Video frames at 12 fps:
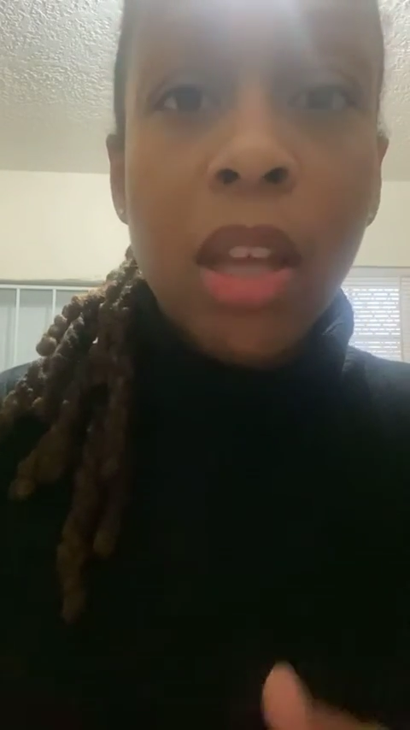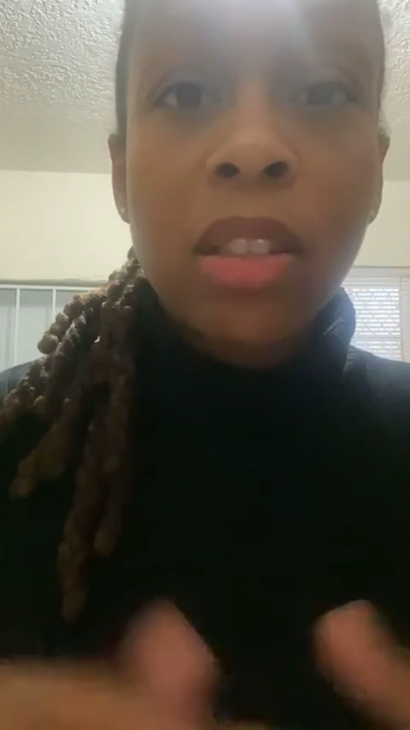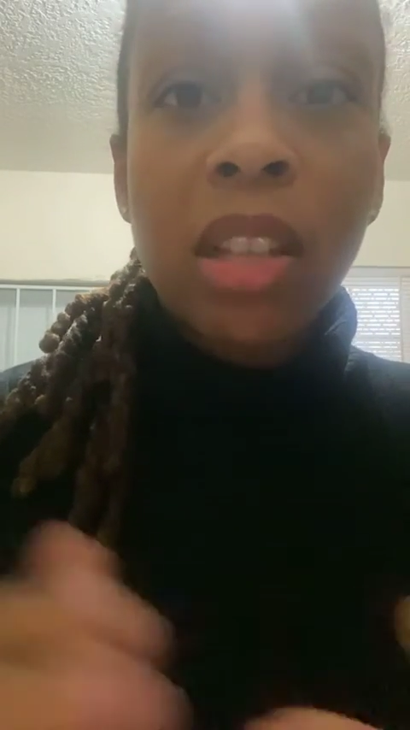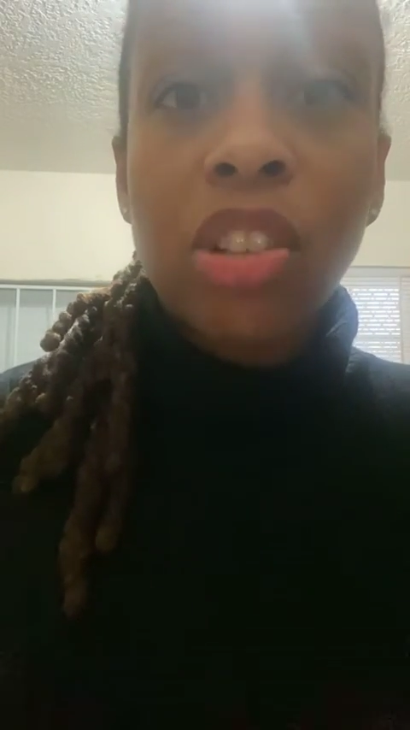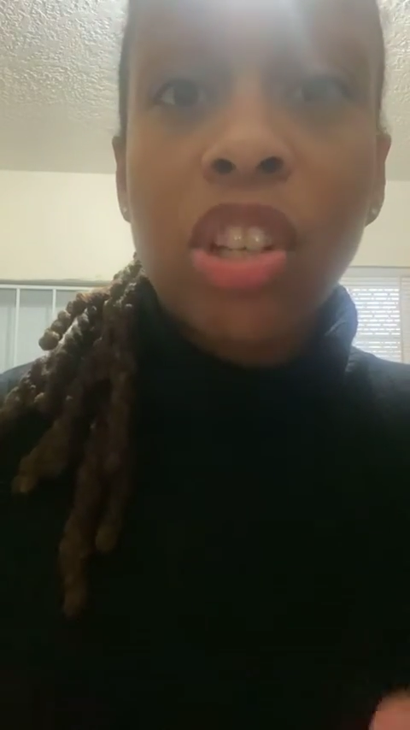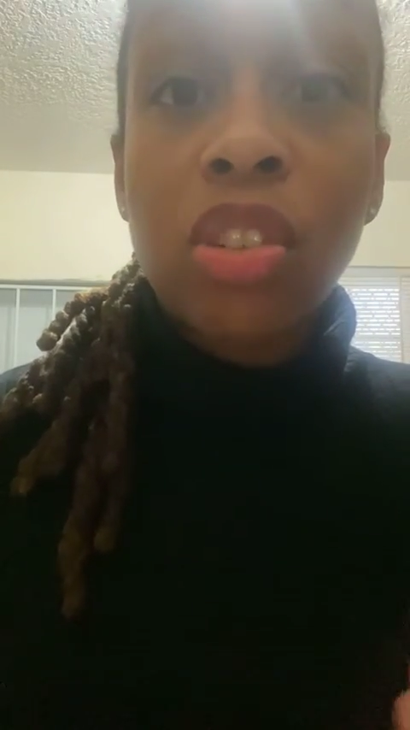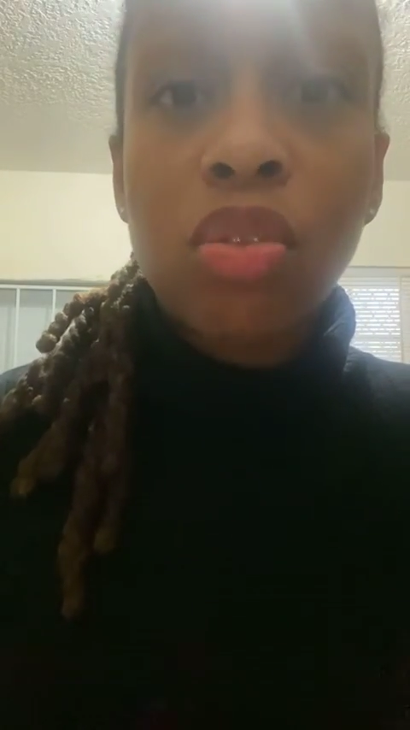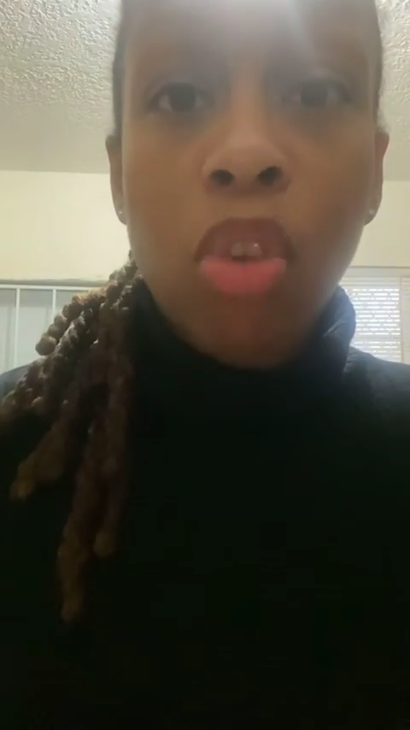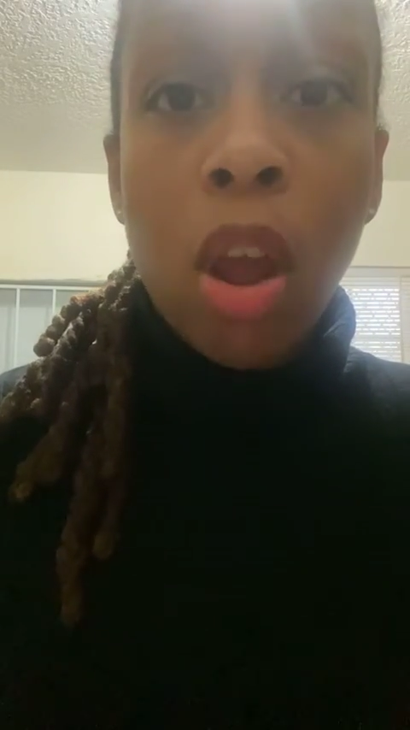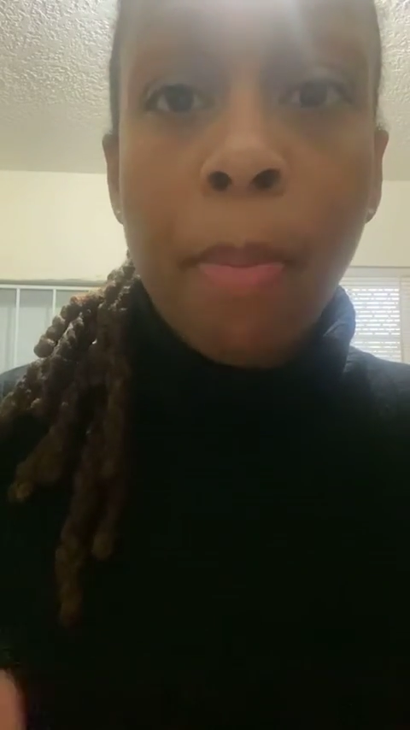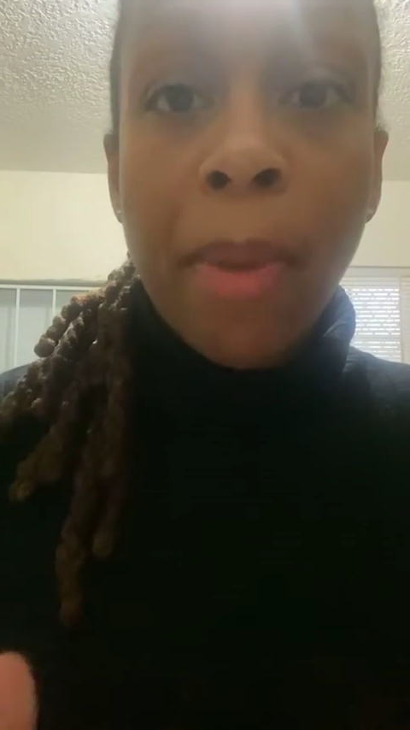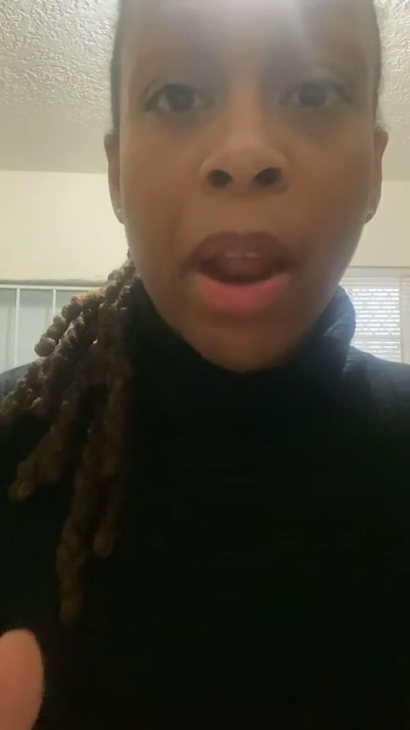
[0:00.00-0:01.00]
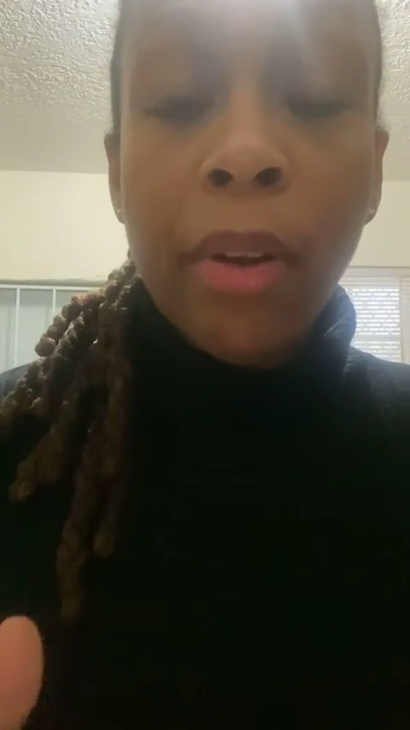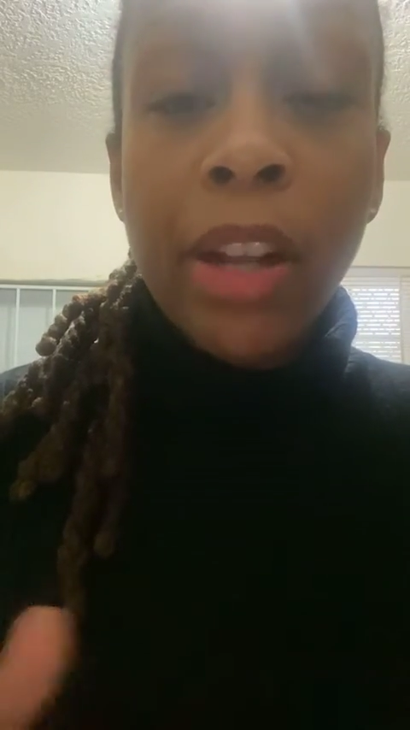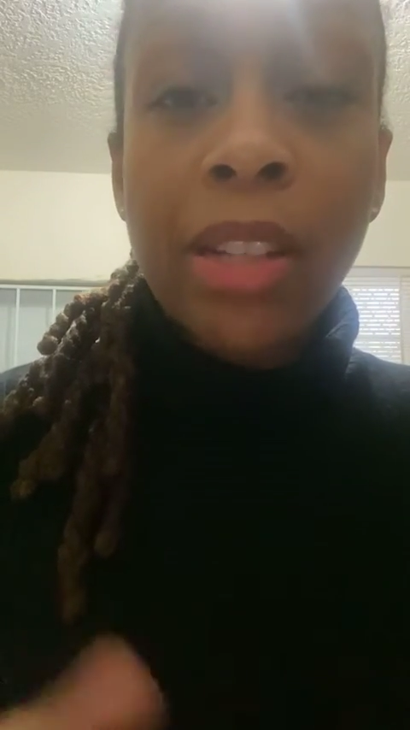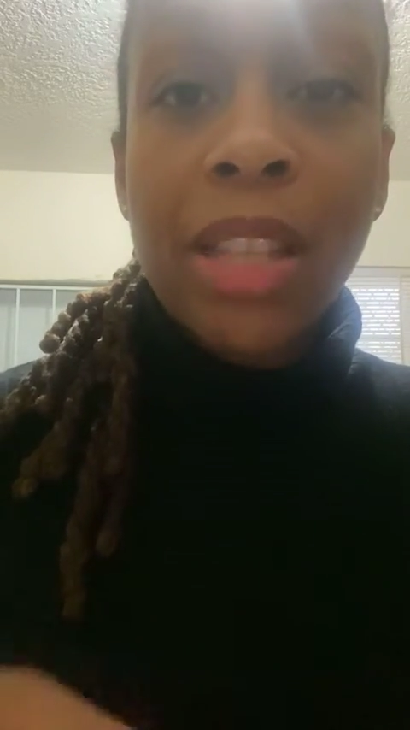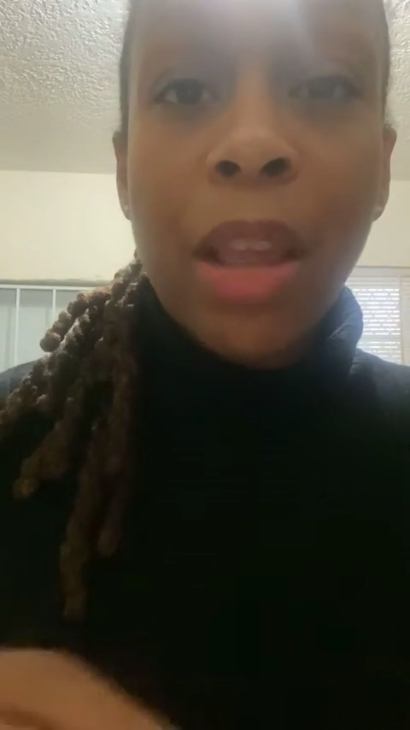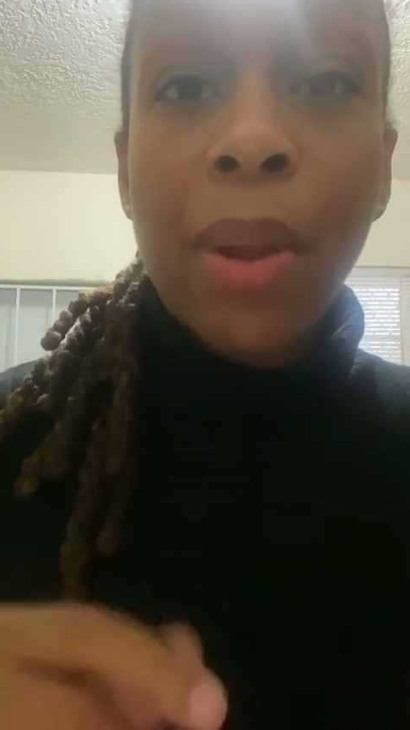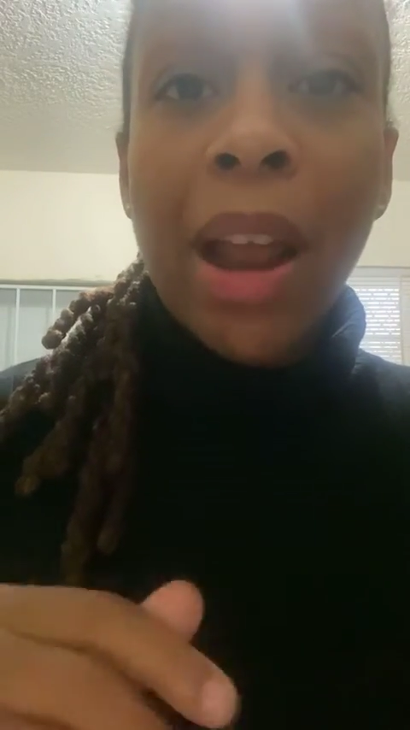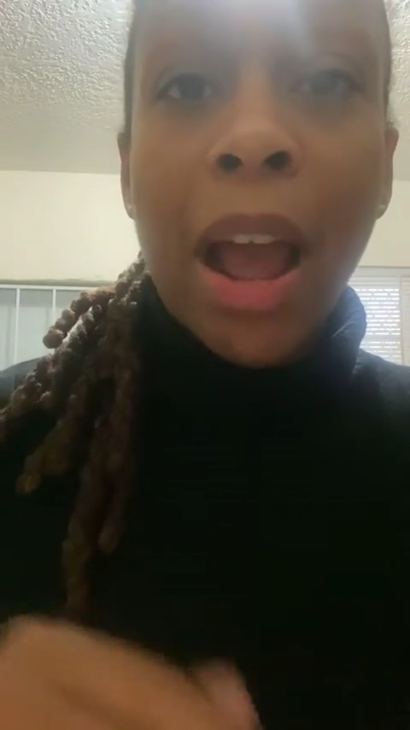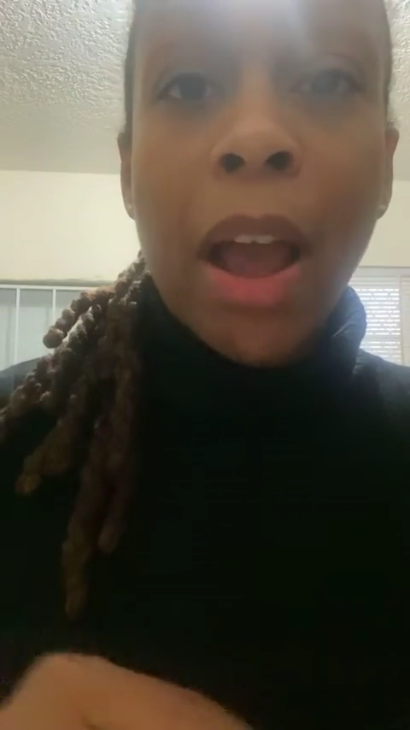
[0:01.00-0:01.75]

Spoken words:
such as strawberries, they would